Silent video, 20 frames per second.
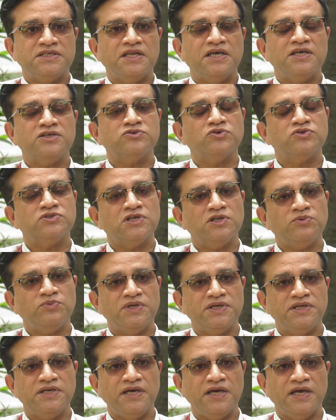like, social
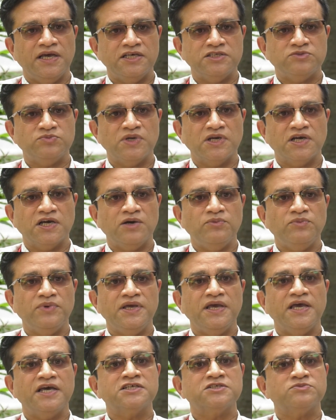media has become
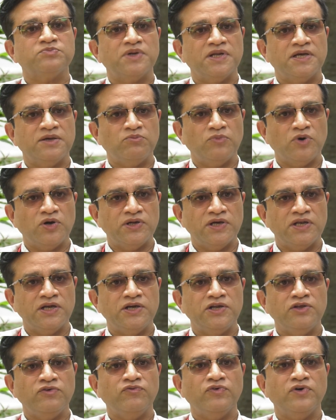a
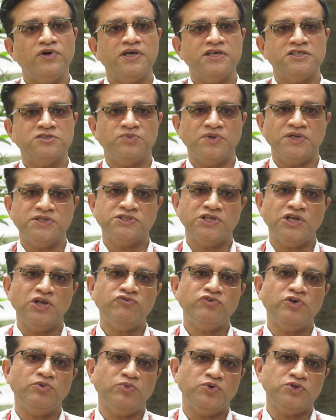modality for expression
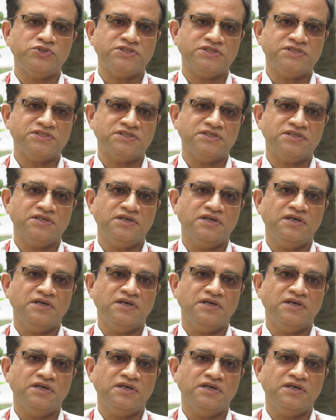of emotions,